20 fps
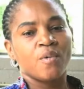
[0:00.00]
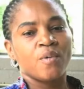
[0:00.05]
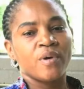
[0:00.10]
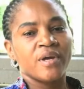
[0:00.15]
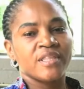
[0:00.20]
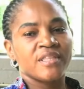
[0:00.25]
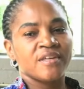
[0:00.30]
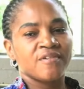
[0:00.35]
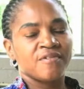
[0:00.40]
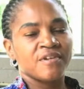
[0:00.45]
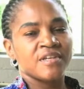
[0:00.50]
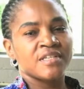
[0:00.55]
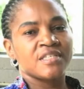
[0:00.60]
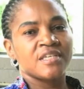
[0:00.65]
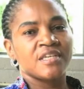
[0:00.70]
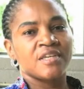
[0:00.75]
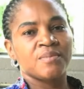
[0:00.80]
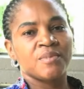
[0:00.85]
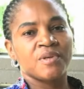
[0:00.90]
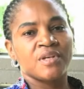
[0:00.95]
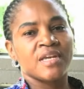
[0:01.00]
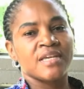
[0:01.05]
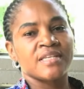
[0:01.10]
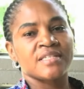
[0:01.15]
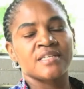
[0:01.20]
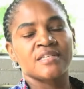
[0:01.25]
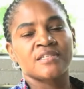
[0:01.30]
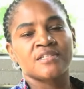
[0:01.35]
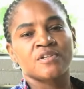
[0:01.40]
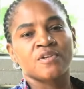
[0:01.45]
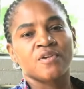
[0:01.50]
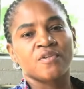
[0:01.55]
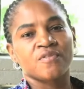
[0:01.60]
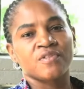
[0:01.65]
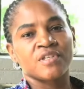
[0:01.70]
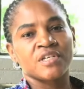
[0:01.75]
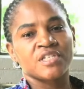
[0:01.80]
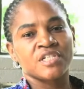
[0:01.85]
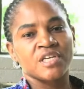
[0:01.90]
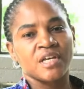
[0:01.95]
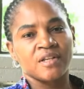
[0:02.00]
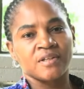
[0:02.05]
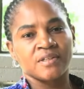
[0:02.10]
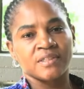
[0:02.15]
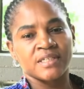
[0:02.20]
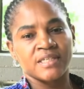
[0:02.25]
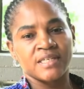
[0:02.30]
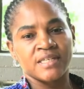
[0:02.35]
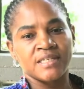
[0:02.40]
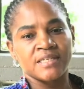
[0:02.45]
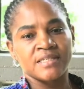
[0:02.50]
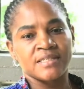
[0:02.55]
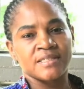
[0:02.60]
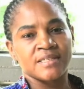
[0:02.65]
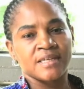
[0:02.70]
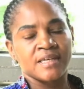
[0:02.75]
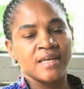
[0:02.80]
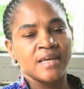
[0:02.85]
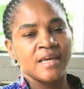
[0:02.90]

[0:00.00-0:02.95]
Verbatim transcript: where the first immunization of the child is.